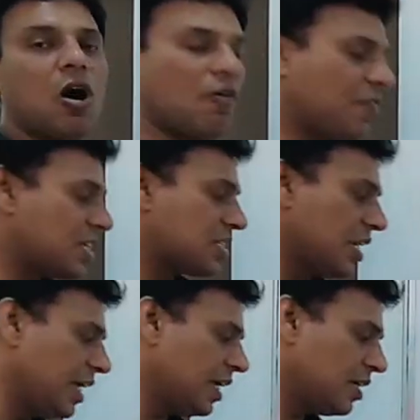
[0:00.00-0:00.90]

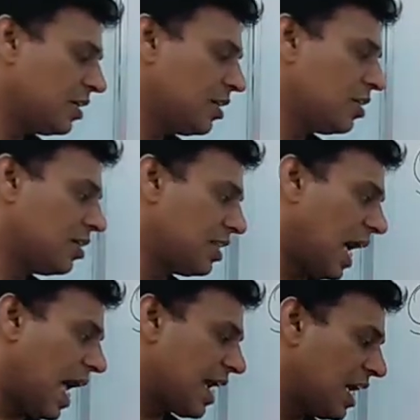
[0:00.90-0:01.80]
Obviously,
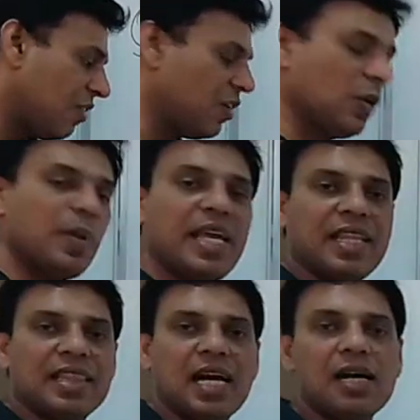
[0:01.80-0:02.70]
the angle will be
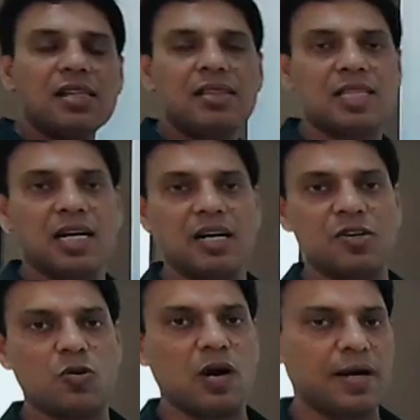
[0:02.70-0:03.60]
in the
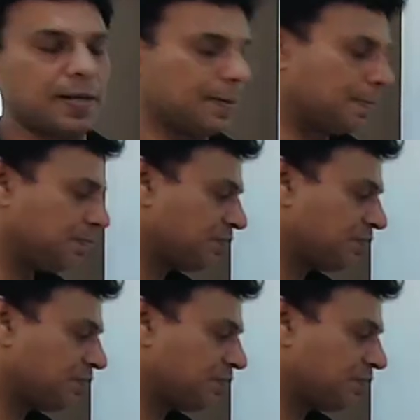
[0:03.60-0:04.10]
third quadrant.